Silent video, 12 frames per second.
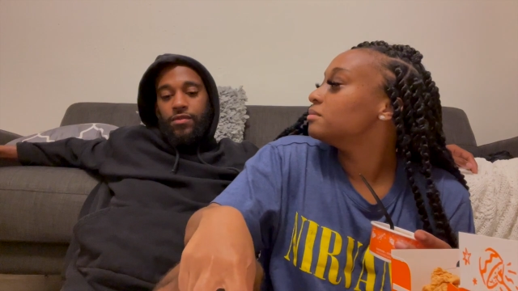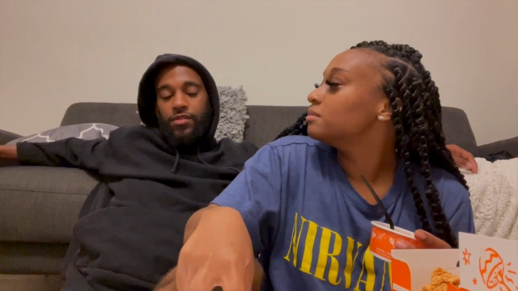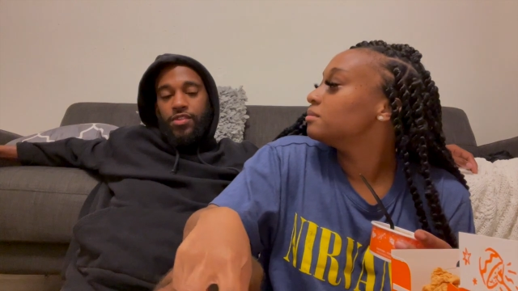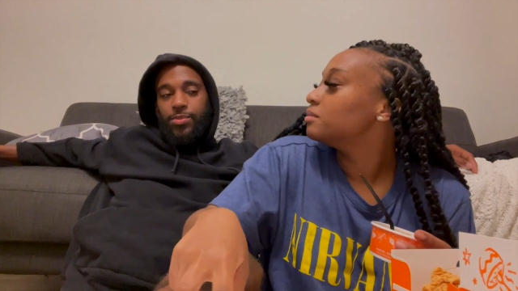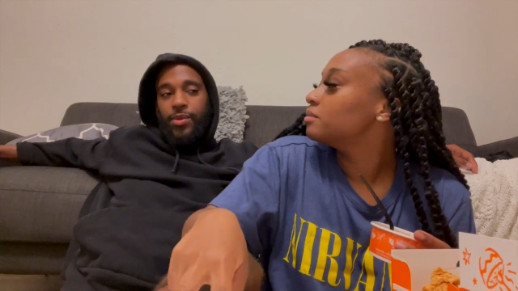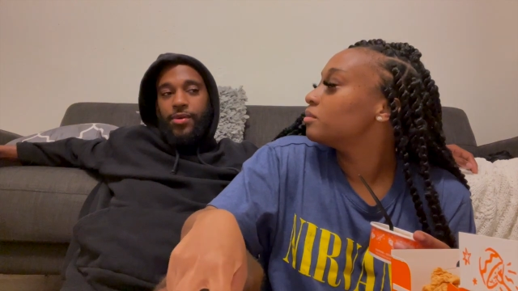
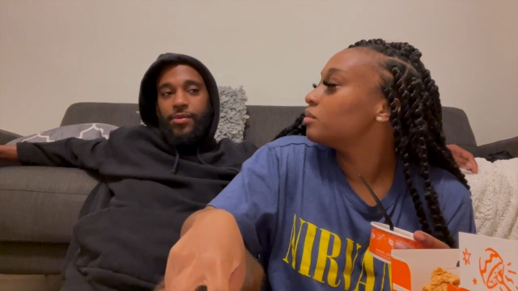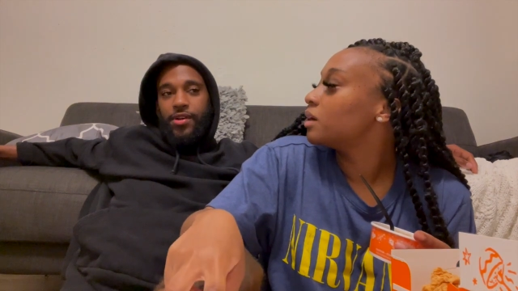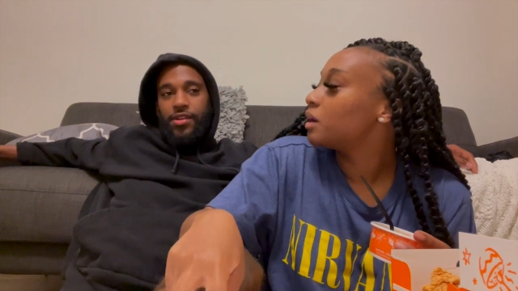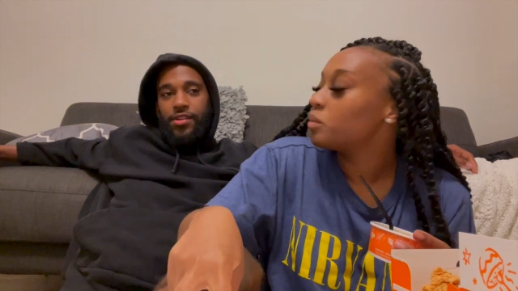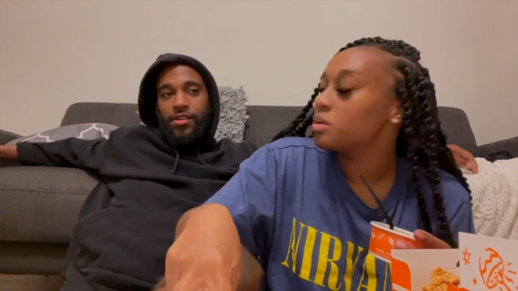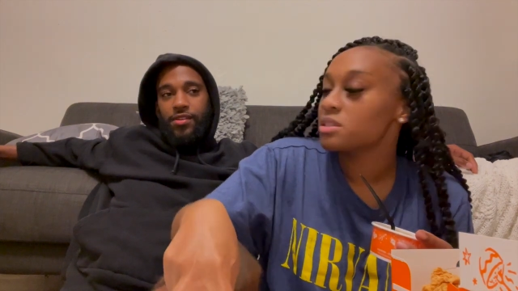Speaker 1: Split what? I
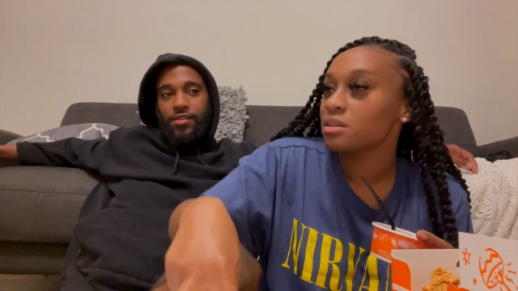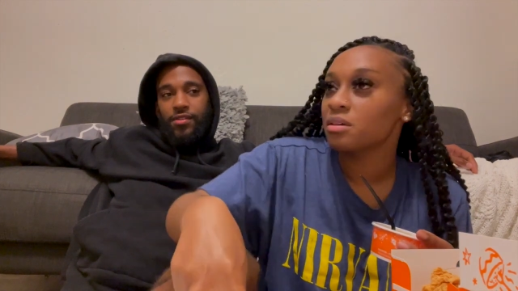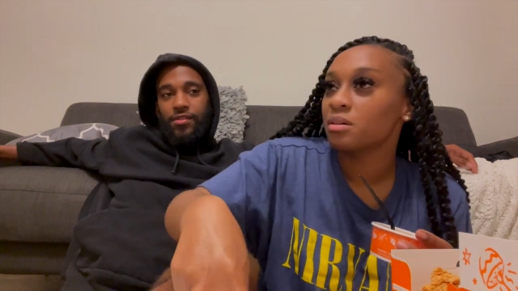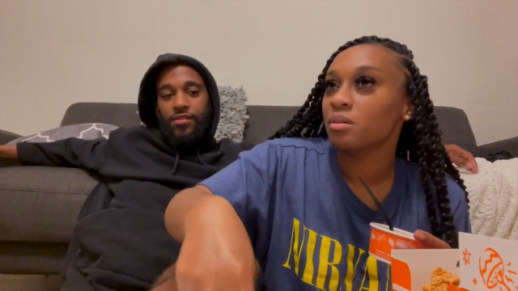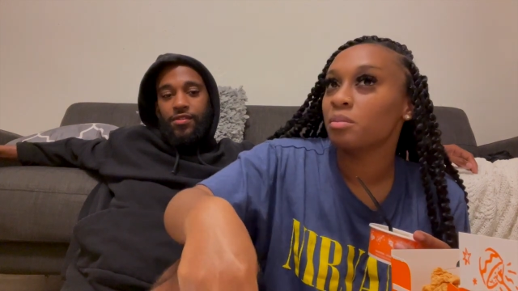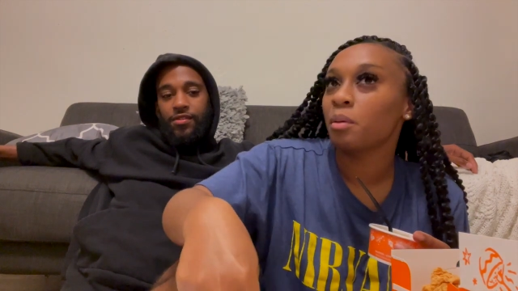
Speaker 2: went
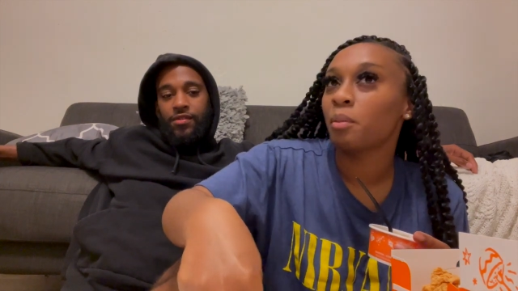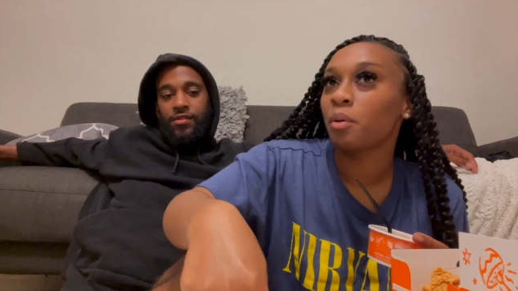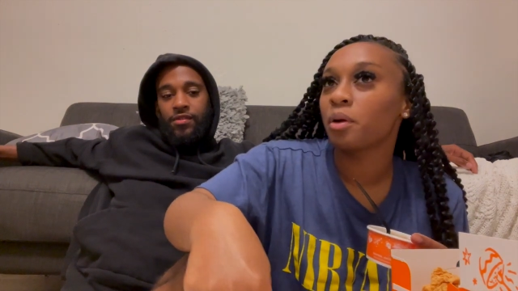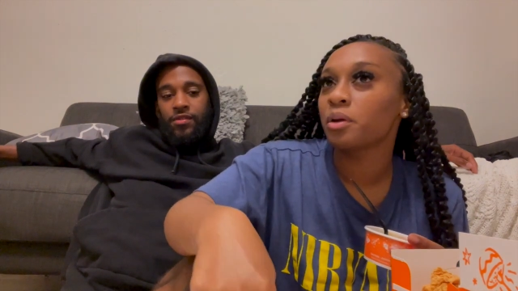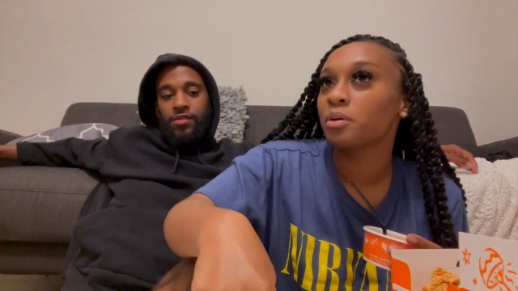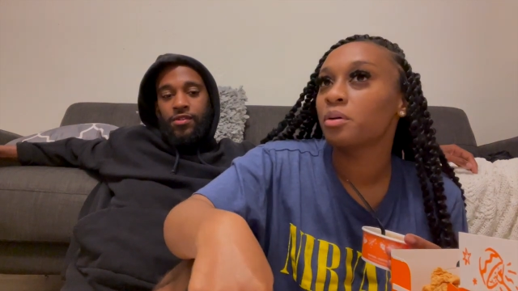to
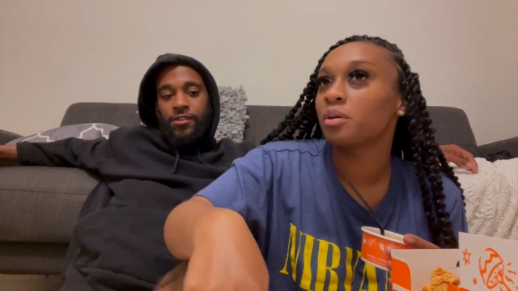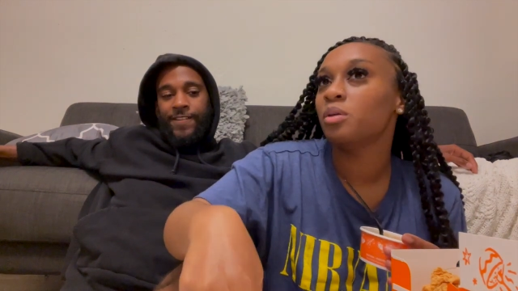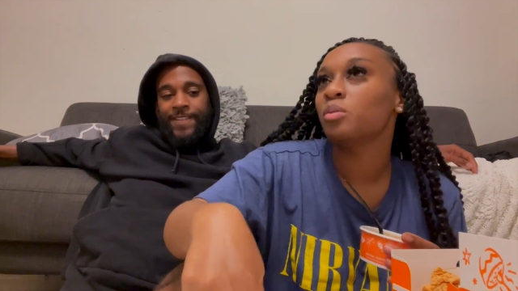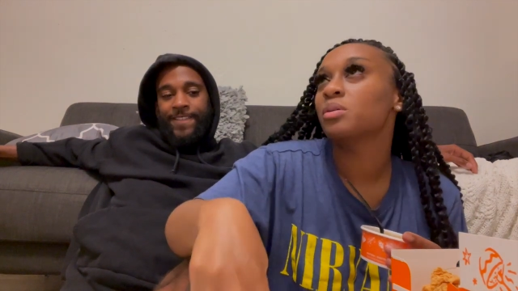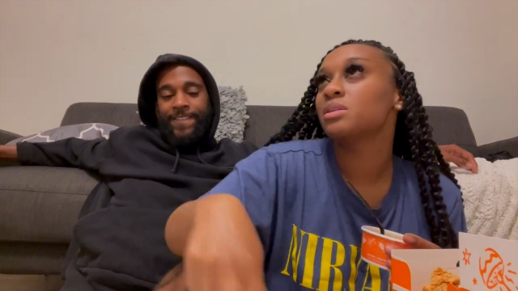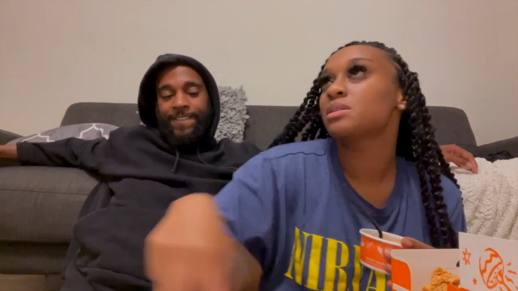Memorial and you
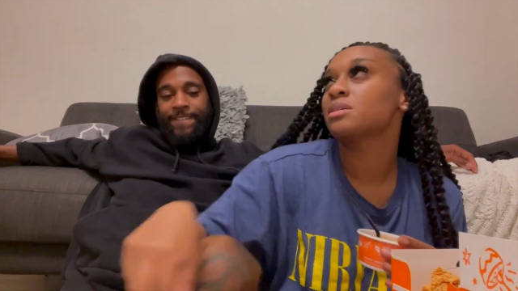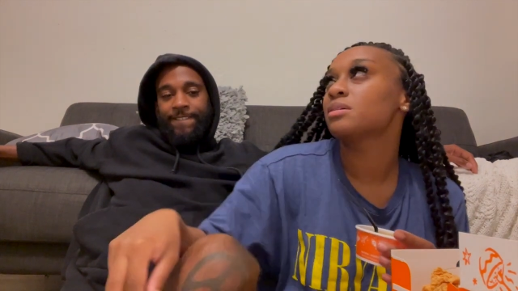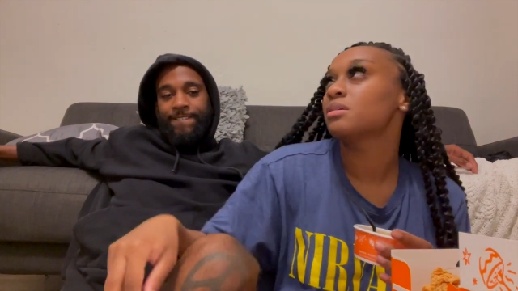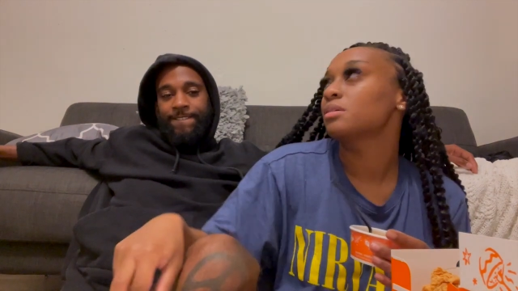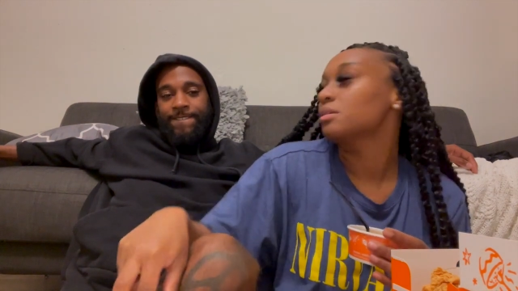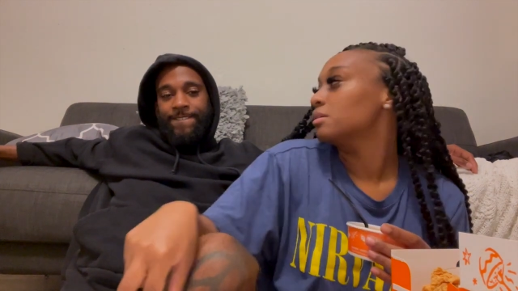went
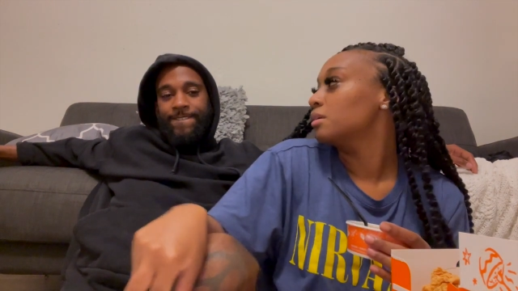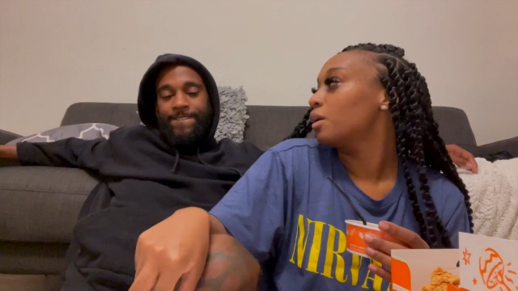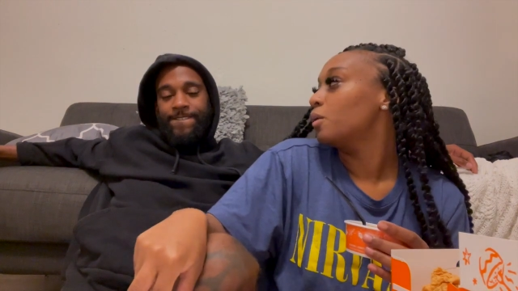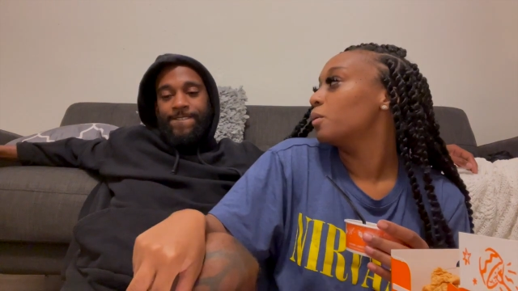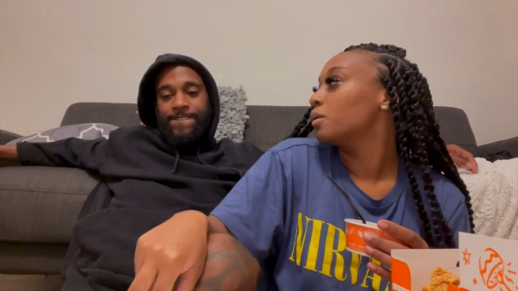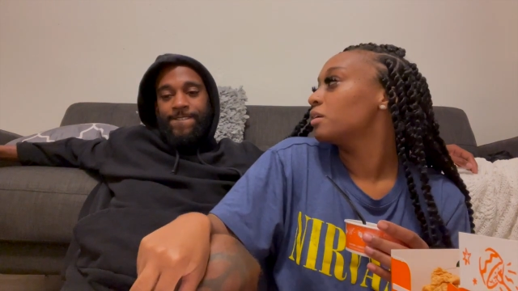to
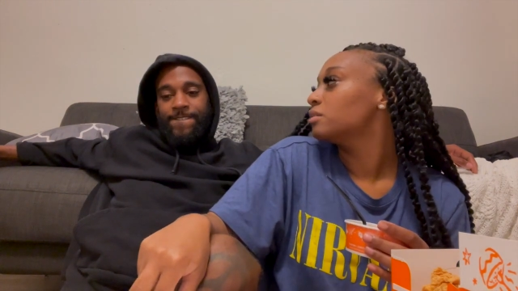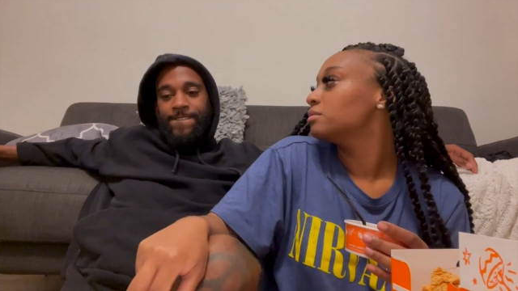Oak.